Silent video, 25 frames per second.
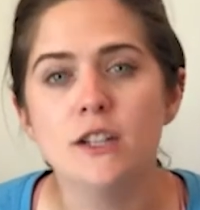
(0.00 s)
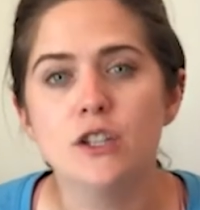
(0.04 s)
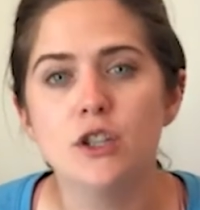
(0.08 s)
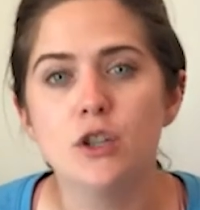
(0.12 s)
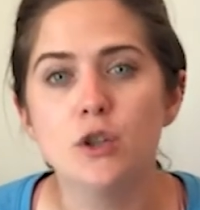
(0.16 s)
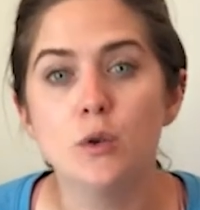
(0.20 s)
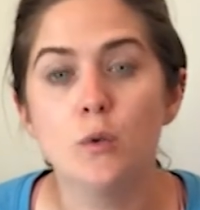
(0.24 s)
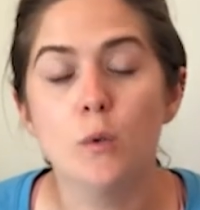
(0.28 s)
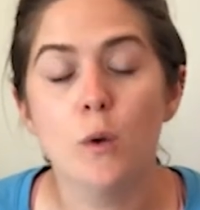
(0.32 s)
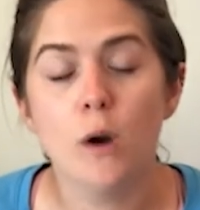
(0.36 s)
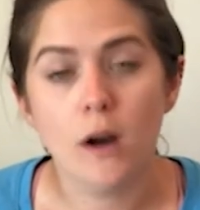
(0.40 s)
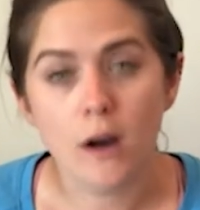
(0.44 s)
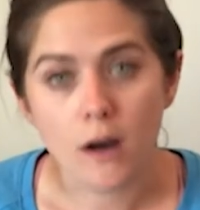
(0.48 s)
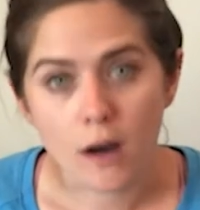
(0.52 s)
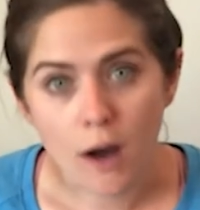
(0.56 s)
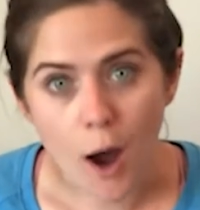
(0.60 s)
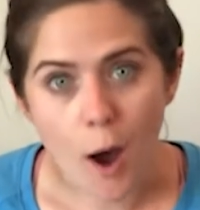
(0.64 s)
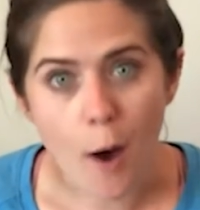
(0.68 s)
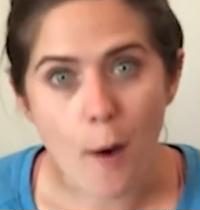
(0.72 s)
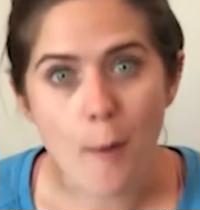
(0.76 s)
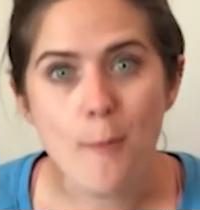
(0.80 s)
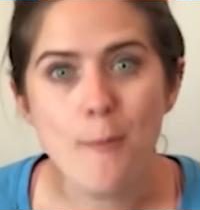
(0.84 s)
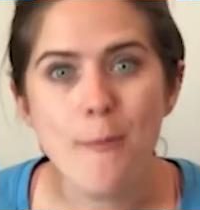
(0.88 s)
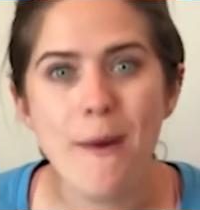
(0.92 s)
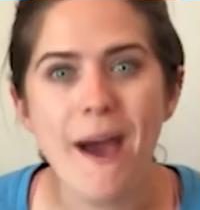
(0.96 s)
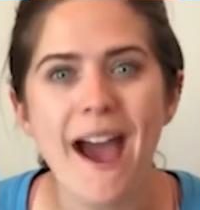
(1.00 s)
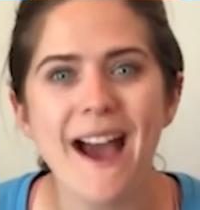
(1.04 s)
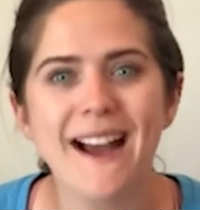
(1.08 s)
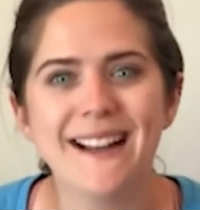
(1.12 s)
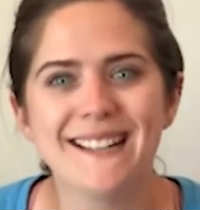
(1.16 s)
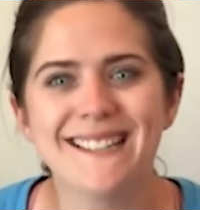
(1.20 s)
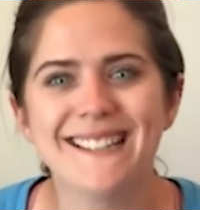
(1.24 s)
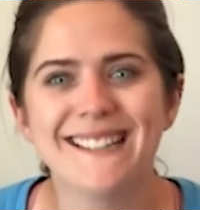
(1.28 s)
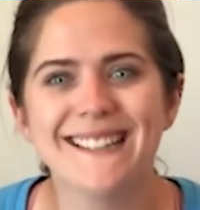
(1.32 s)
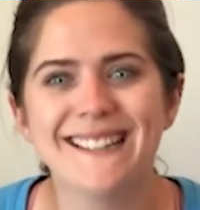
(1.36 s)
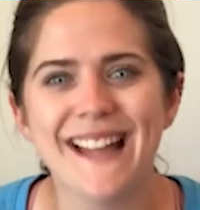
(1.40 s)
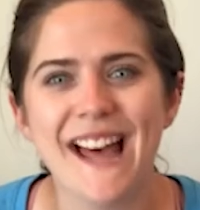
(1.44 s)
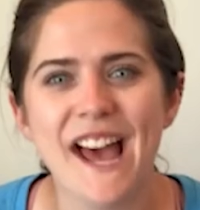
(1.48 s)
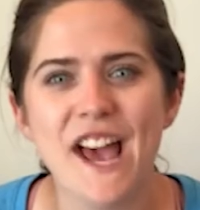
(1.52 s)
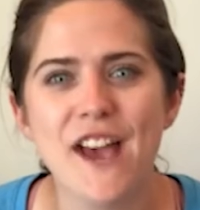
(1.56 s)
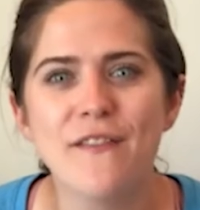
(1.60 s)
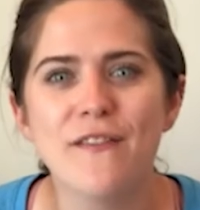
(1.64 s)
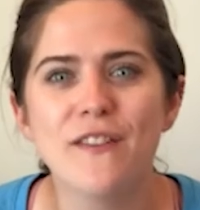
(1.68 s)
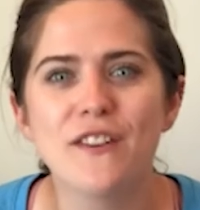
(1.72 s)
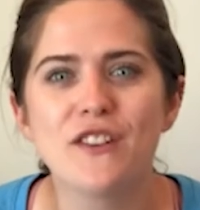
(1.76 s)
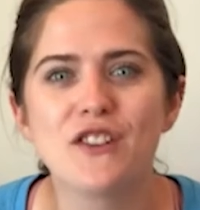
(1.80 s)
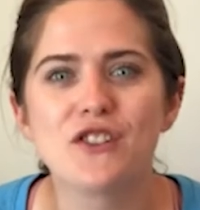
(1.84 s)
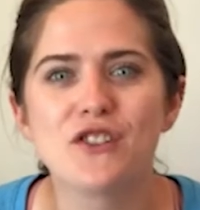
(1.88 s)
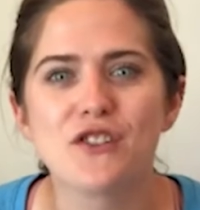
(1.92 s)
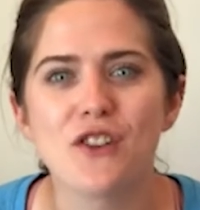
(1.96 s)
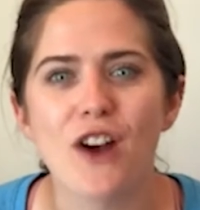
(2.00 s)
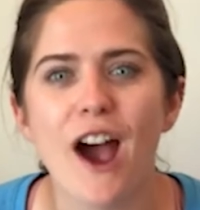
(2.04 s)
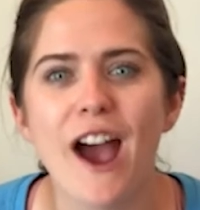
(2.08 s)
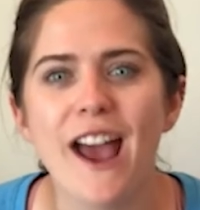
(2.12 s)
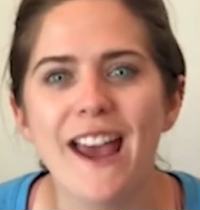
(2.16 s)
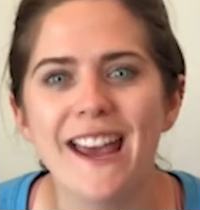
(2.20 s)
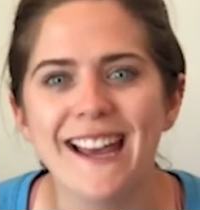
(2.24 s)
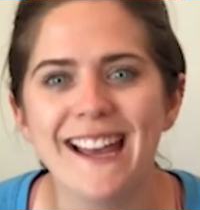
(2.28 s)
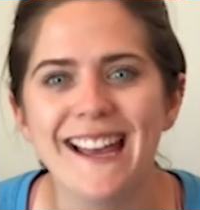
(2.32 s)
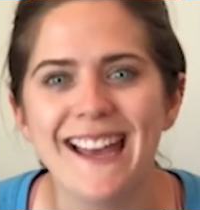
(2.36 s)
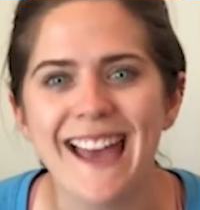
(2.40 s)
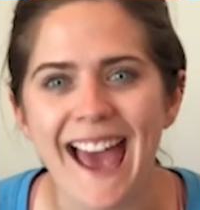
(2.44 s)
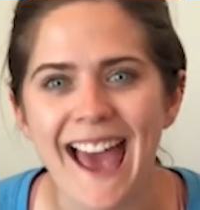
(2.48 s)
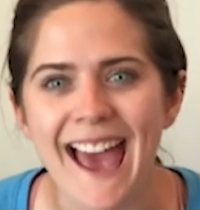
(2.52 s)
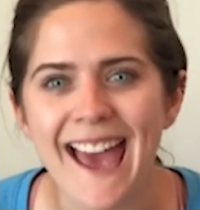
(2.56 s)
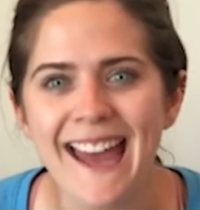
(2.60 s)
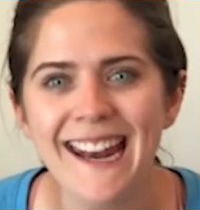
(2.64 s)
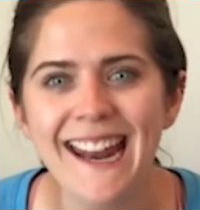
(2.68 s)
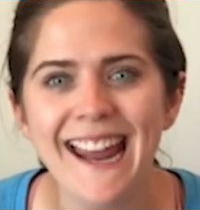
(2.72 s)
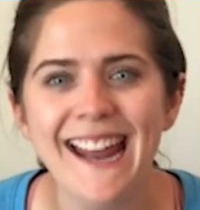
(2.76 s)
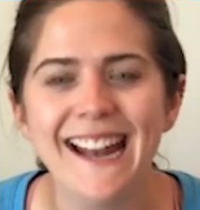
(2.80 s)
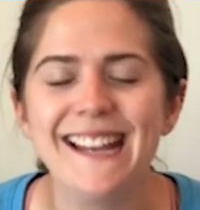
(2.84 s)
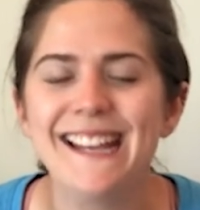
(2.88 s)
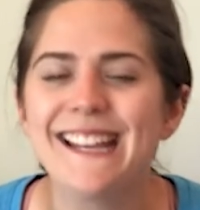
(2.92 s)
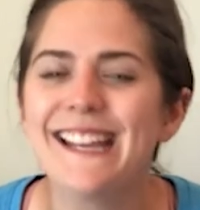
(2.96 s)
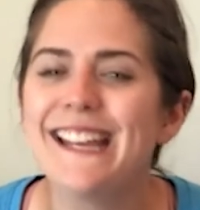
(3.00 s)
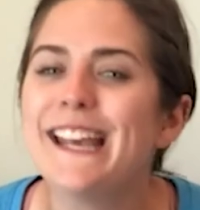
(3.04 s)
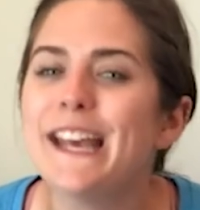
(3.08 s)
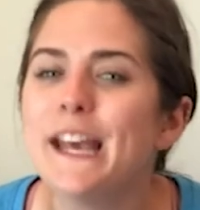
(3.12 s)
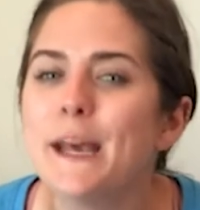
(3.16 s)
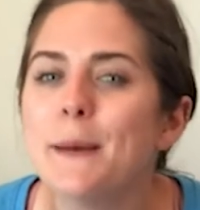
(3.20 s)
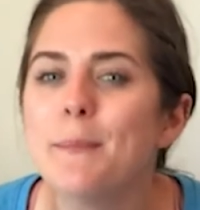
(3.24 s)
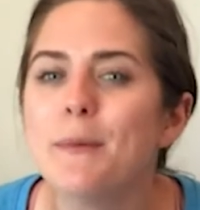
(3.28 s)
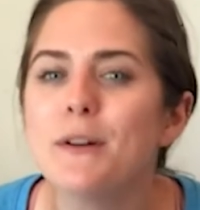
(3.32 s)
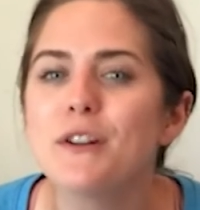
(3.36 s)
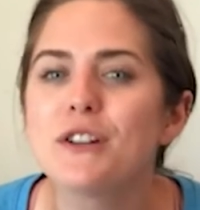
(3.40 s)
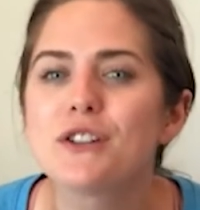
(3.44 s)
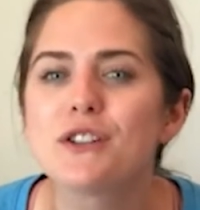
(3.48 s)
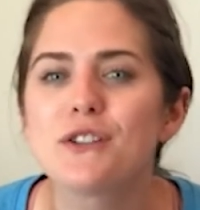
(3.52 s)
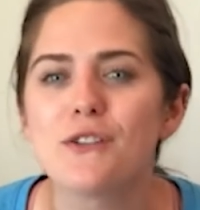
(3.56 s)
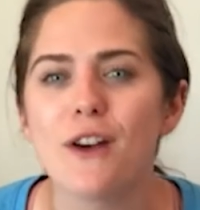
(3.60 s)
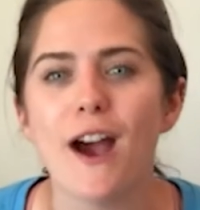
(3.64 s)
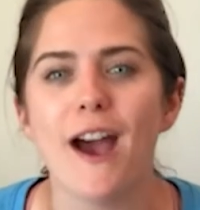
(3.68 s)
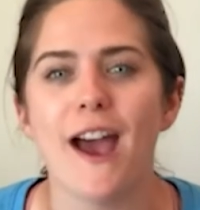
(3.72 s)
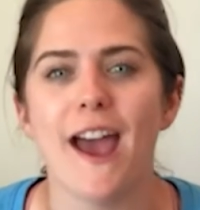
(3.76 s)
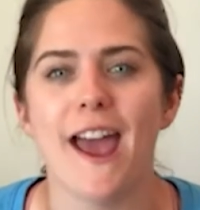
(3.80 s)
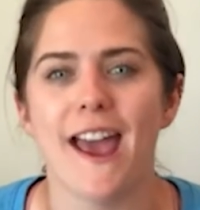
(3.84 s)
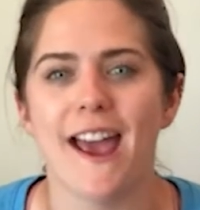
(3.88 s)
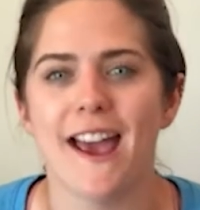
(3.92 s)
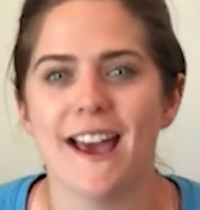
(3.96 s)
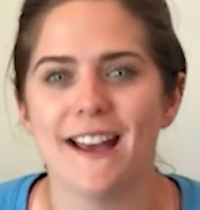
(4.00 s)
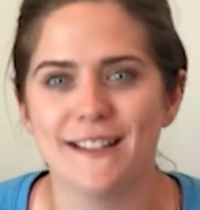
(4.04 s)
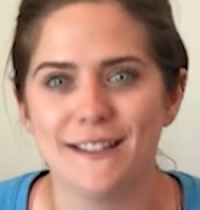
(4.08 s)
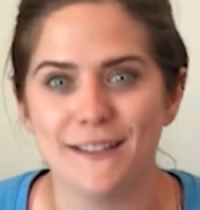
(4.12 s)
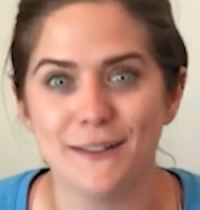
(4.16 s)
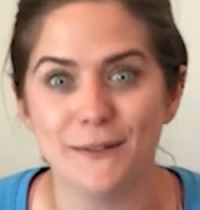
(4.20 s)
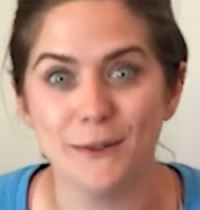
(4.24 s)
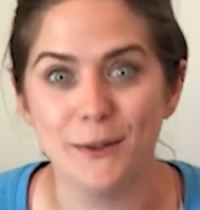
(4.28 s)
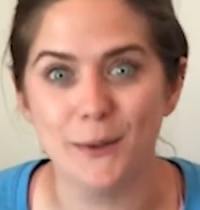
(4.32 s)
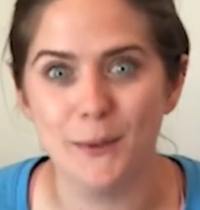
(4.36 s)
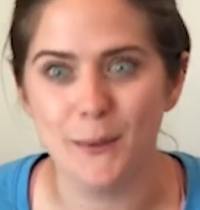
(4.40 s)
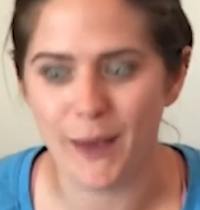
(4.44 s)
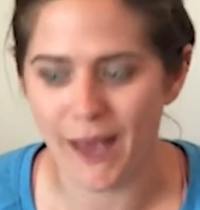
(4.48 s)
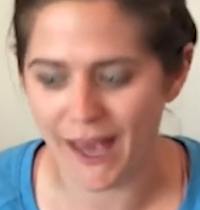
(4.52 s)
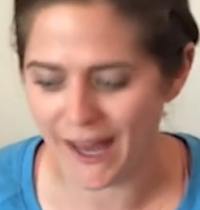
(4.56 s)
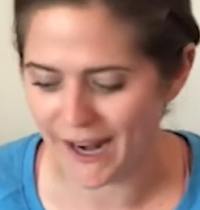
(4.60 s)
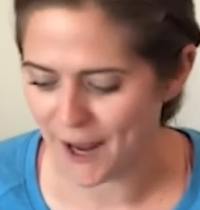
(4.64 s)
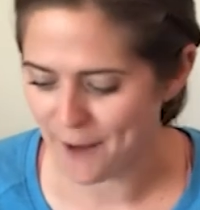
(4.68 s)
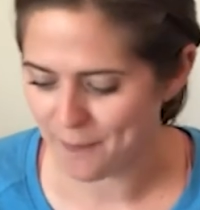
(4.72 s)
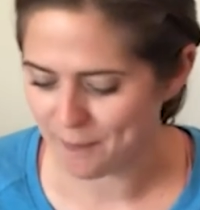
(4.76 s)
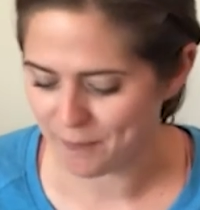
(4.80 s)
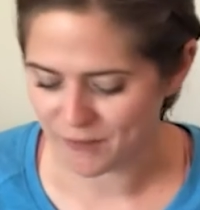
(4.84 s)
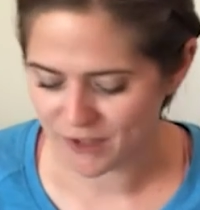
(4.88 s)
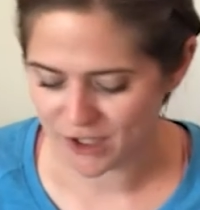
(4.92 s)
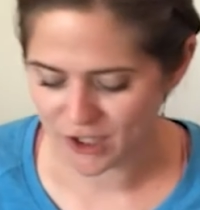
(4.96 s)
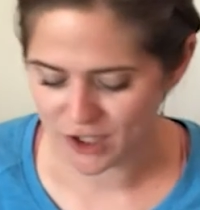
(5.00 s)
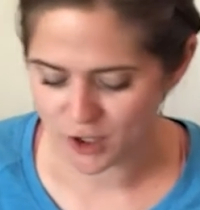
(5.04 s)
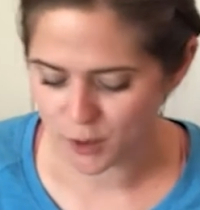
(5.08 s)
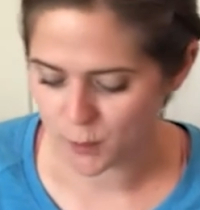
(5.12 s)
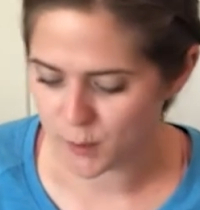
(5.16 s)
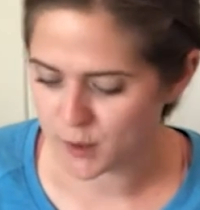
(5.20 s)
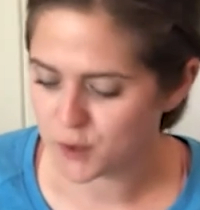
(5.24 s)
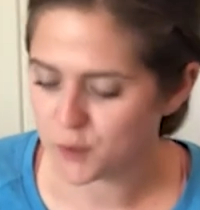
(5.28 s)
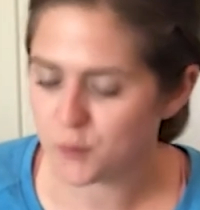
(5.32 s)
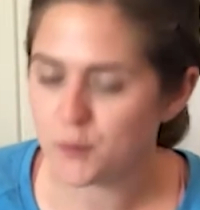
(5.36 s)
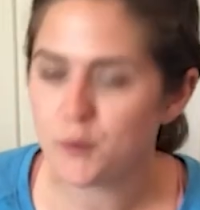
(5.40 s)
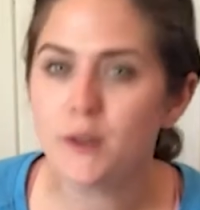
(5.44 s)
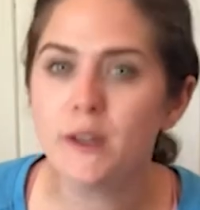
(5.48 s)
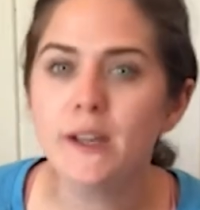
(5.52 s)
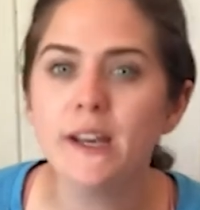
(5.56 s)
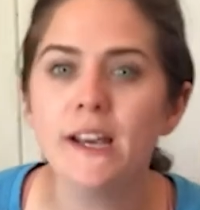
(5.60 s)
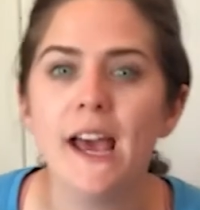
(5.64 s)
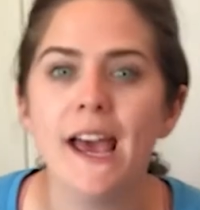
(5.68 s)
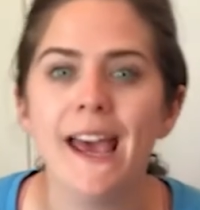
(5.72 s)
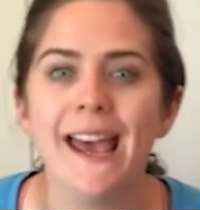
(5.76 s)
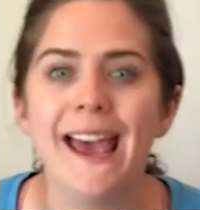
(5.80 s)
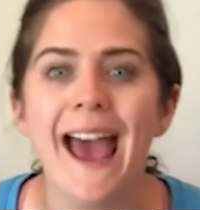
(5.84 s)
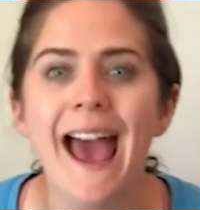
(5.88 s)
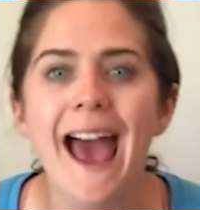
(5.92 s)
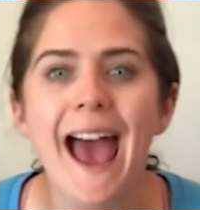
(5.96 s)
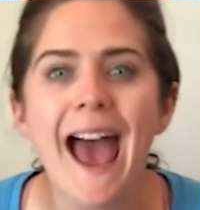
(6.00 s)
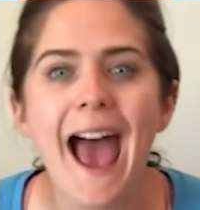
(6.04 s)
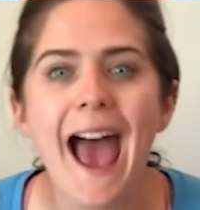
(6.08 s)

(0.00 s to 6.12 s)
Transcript: to come back to life, try again, and keep trying until you get it. So it's really a